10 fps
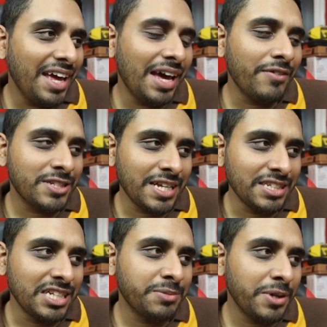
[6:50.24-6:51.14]
Ever
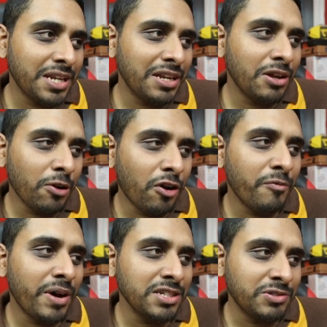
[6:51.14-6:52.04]
since, he's been in a lot
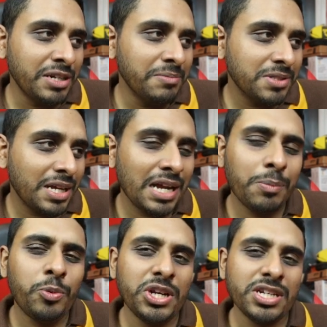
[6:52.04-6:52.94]
of my streams, and I
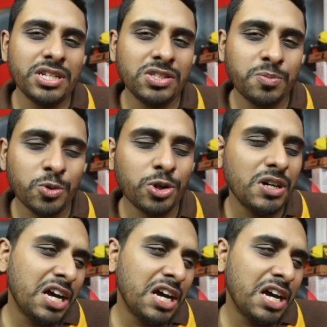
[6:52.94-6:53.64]
appreciate the support.